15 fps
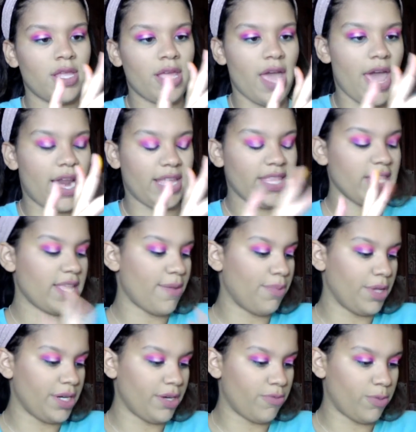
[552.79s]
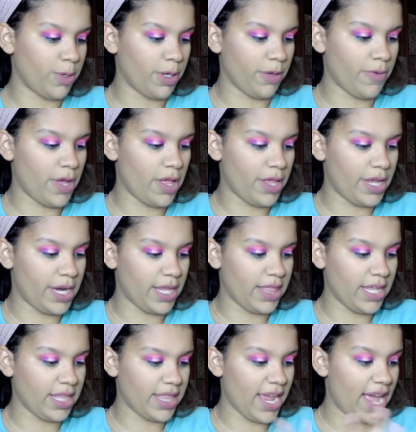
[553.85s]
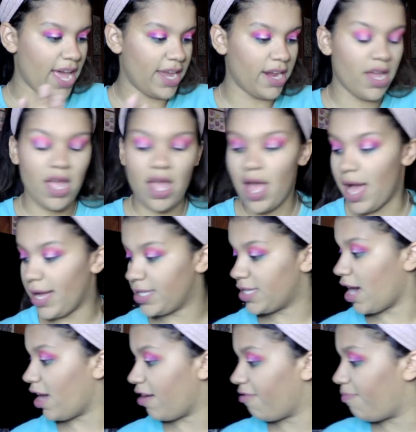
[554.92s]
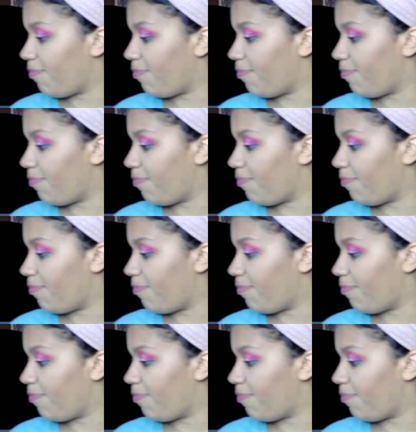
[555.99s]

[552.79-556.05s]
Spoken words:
And I think they blended really well, and I think they had a ton of